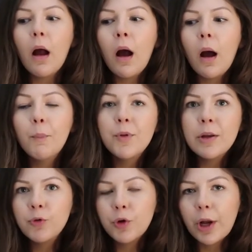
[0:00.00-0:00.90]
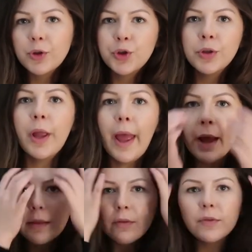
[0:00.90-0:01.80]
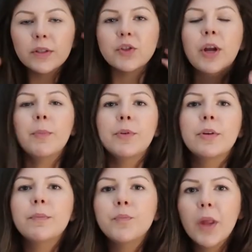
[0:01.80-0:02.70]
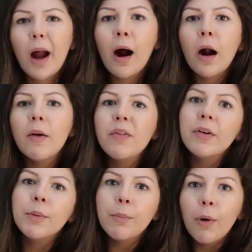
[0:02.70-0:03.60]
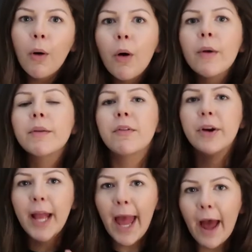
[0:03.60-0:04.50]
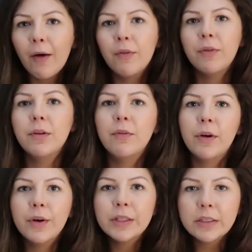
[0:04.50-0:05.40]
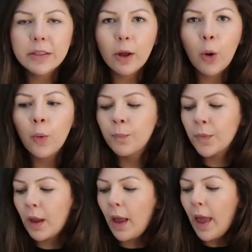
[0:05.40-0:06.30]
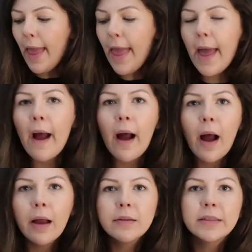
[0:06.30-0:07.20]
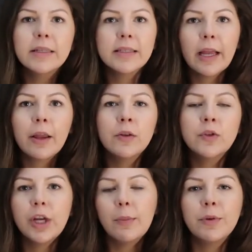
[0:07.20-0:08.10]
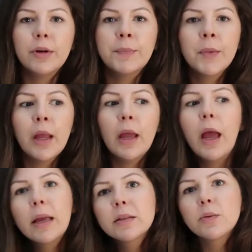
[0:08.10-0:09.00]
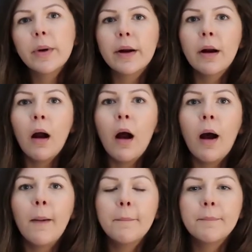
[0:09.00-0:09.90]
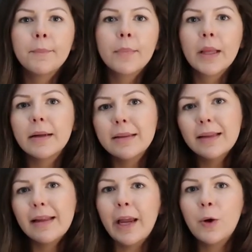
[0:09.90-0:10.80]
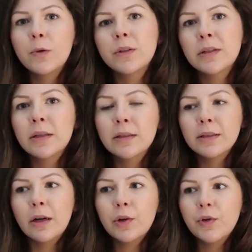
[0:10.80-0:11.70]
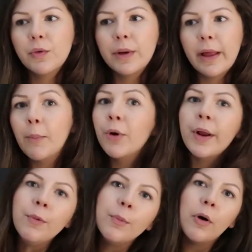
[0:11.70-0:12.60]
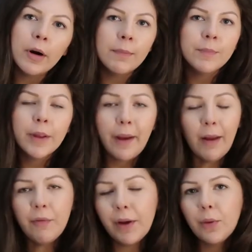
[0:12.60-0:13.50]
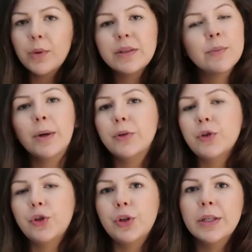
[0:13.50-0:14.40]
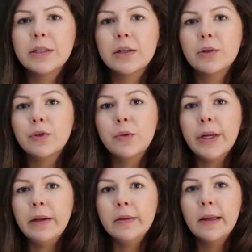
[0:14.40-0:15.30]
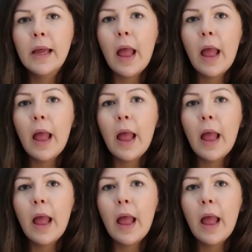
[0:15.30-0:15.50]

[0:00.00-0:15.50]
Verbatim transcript: um, the introduction and the first chapter are very boring, very heavy, very slow and the second chapter is where um, the tales start to elaborate more. I think it was much easier to read